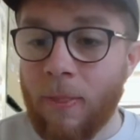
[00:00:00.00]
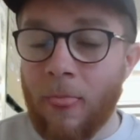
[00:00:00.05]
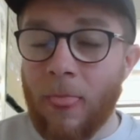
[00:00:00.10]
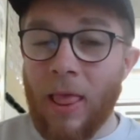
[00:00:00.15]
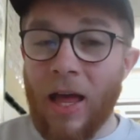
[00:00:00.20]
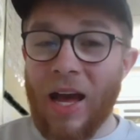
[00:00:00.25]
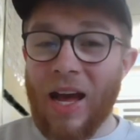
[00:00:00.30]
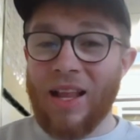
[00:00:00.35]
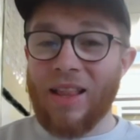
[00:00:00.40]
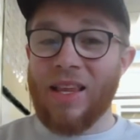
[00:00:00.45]

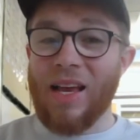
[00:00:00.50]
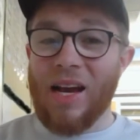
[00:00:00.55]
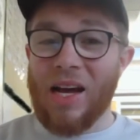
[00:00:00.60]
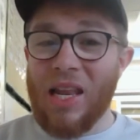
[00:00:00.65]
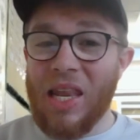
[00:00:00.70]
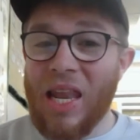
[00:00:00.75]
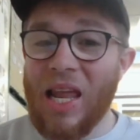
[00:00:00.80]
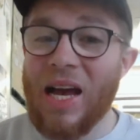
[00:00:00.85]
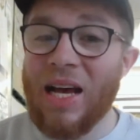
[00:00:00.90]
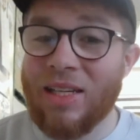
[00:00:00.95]
And our
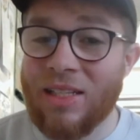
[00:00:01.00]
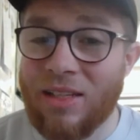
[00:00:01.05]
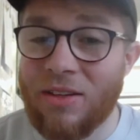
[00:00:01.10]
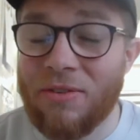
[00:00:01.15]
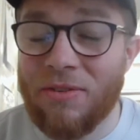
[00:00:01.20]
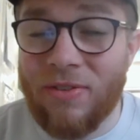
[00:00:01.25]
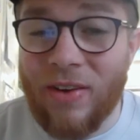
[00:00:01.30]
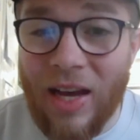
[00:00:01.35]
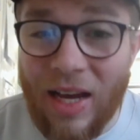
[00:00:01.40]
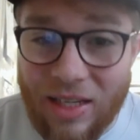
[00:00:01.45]
last
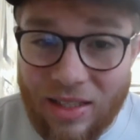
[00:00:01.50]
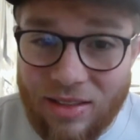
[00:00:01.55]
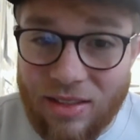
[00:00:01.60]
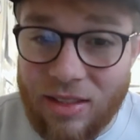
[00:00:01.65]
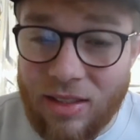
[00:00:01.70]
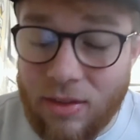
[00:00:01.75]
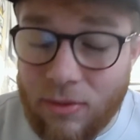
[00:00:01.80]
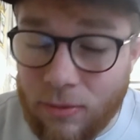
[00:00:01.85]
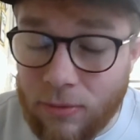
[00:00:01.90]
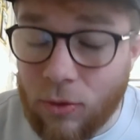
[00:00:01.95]
fact
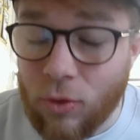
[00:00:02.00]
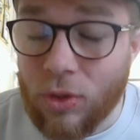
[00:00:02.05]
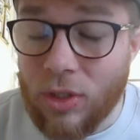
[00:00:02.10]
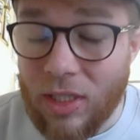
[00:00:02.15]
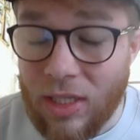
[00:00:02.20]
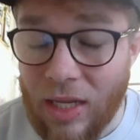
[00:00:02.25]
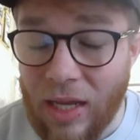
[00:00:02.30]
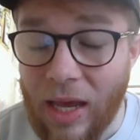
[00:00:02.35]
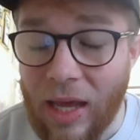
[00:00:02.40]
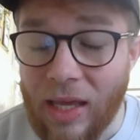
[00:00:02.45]
for
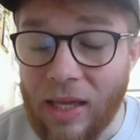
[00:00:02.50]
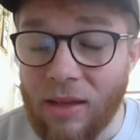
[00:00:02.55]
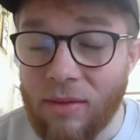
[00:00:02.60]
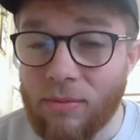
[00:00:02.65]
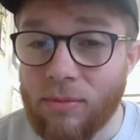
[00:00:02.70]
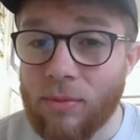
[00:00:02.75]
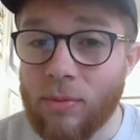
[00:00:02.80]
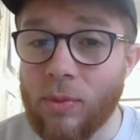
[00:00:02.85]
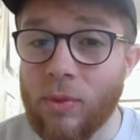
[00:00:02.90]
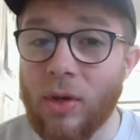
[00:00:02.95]
today,
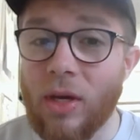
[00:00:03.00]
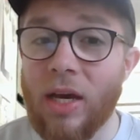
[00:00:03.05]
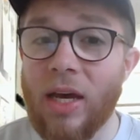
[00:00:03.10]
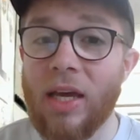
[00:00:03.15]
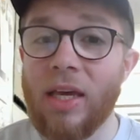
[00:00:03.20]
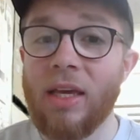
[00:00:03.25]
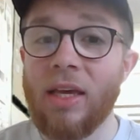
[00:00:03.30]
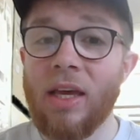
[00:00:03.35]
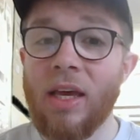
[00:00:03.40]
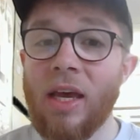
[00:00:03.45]

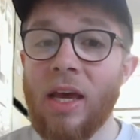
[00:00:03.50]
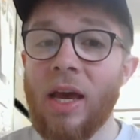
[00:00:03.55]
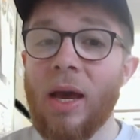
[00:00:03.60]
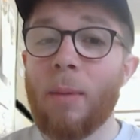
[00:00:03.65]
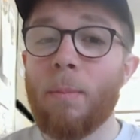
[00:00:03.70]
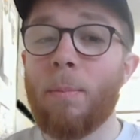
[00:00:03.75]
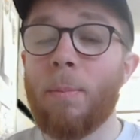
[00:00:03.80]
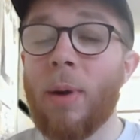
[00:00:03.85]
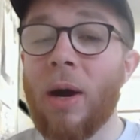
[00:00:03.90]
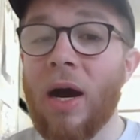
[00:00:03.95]
okay,
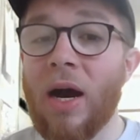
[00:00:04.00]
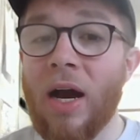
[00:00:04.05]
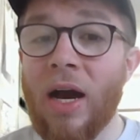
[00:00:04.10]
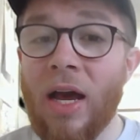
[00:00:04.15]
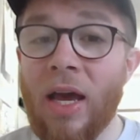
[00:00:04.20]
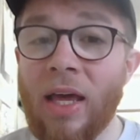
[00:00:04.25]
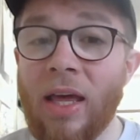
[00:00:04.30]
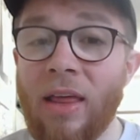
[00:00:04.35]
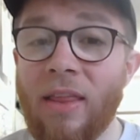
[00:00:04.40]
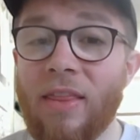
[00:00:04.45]

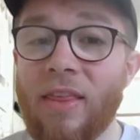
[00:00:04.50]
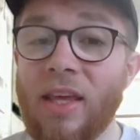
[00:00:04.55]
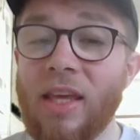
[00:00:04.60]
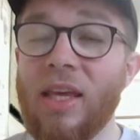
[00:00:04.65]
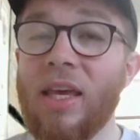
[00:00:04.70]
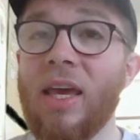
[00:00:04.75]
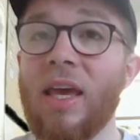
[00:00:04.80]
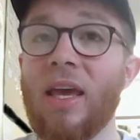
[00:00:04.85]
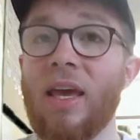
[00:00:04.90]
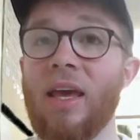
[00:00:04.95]
by the
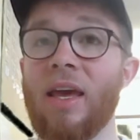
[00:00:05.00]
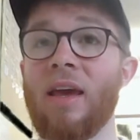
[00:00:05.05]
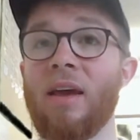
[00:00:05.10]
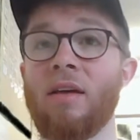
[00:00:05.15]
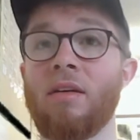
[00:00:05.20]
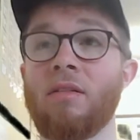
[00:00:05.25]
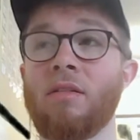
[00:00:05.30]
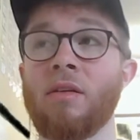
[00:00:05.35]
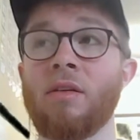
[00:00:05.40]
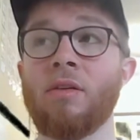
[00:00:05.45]

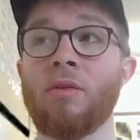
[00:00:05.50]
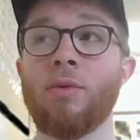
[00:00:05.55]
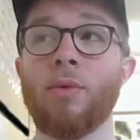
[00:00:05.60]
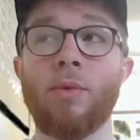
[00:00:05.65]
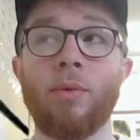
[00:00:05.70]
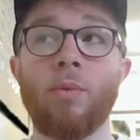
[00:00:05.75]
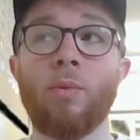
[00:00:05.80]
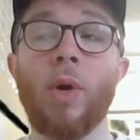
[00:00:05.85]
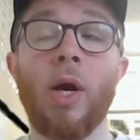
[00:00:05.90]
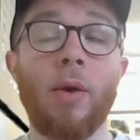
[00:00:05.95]
year,
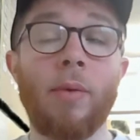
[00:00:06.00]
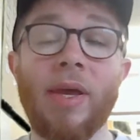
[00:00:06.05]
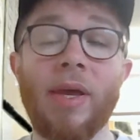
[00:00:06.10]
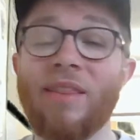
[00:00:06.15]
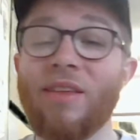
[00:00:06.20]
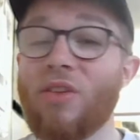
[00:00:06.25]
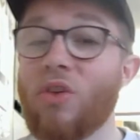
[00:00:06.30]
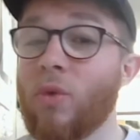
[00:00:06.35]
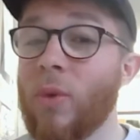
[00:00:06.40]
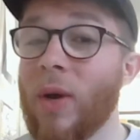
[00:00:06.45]
well, in
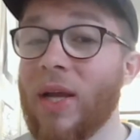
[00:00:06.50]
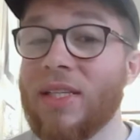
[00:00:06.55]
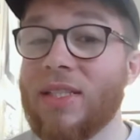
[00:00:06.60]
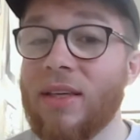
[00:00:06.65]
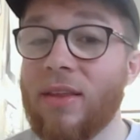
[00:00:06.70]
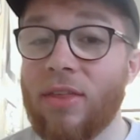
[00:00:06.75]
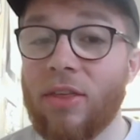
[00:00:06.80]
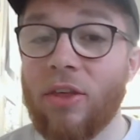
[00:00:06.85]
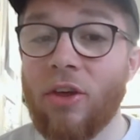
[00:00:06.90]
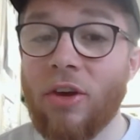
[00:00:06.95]
the
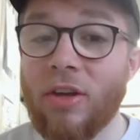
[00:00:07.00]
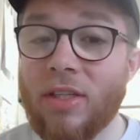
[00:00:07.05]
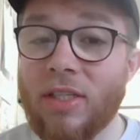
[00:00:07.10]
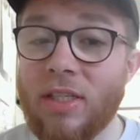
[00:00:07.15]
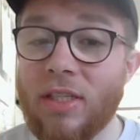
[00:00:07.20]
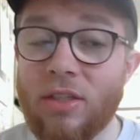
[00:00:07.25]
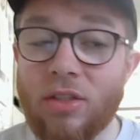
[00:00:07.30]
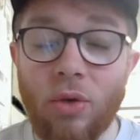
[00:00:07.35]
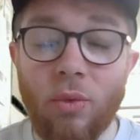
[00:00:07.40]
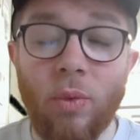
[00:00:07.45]

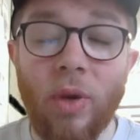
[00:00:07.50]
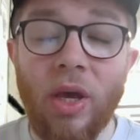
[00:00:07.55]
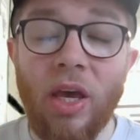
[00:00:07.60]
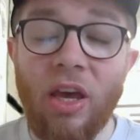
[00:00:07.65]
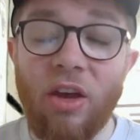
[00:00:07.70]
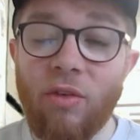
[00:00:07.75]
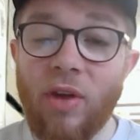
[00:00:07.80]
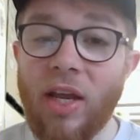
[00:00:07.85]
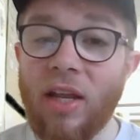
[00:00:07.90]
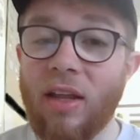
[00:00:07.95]
2030s, so
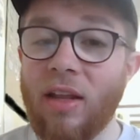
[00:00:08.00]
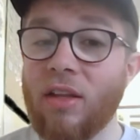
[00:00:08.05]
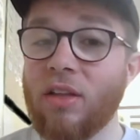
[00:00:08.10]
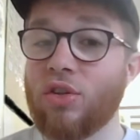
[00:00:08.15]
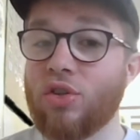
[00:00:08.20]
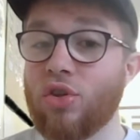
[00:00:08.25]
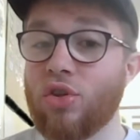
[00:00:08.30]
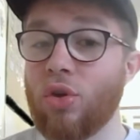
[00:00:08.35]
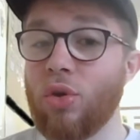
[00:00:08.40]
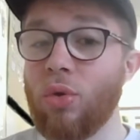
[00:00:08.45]
we're
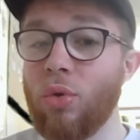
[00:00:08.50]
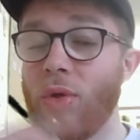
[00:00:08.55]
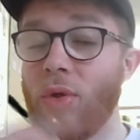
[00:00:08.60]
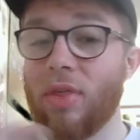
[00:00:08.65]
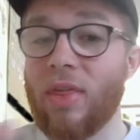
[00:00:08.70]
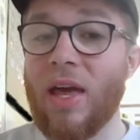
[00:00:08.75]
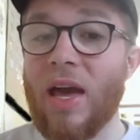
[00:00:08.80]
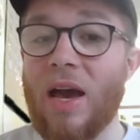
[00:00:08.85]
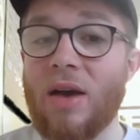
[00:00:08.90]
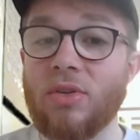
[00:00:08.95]
in
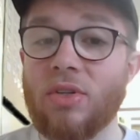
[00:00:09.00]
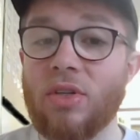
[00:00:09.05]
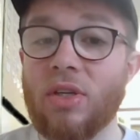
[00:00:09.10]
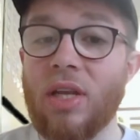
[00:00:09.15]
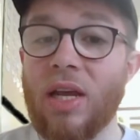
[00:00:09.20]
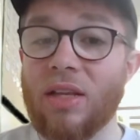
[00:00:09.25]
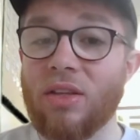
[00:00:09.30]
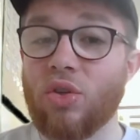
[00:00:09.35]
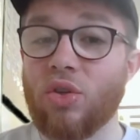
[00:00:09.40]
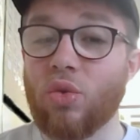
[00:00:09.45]

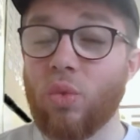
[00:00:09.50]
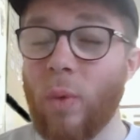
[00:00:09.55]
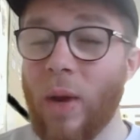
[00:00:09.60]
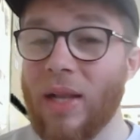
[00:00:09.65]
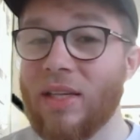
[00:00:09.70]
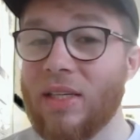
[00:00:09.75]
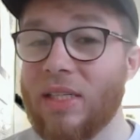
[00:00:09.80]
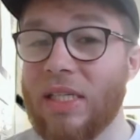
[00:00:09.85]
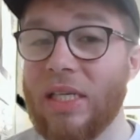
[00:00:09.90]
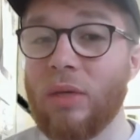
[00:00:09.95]

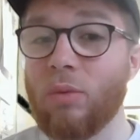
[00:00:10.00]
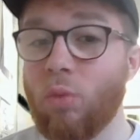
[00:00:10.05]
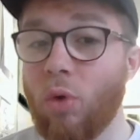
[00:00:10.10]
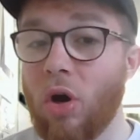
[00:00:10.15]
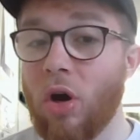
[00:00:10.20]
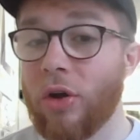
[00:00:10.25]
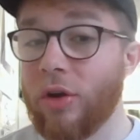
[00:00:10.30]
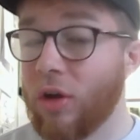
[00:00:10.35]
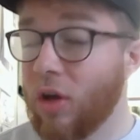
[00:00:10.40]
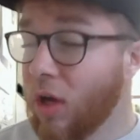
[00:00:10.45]

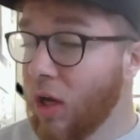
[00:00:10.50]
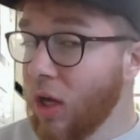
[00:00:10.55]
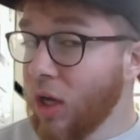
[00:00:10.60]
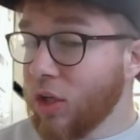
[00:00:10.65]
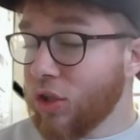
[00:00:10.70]
2021.